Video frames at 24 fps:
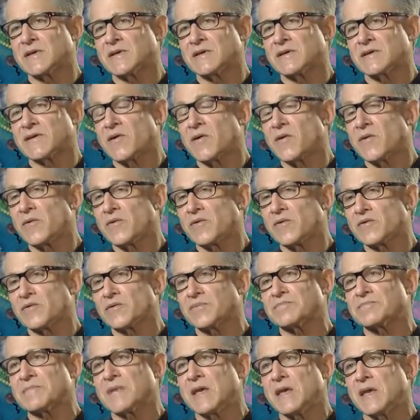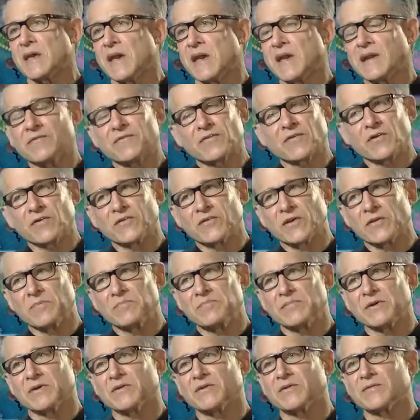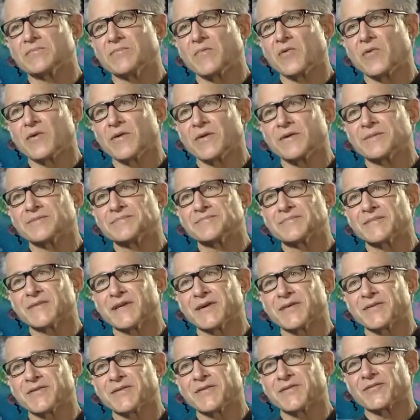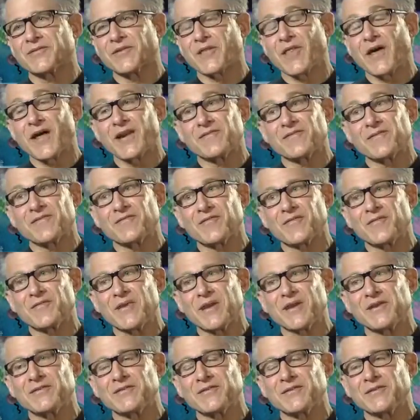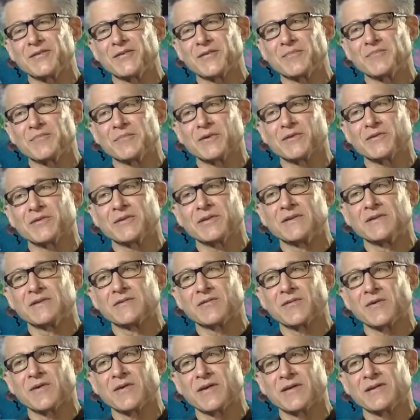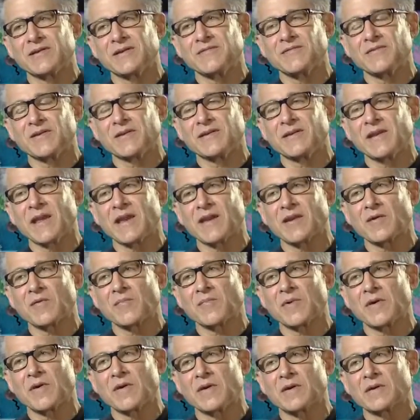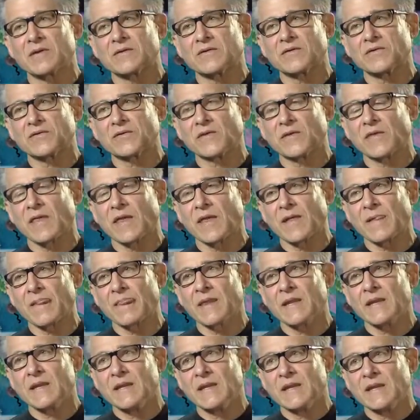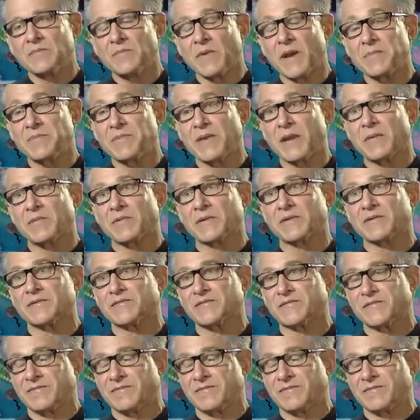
goals. And of course you can build more, there's a lot of information you can build into even a nanoparticle. So they might be able to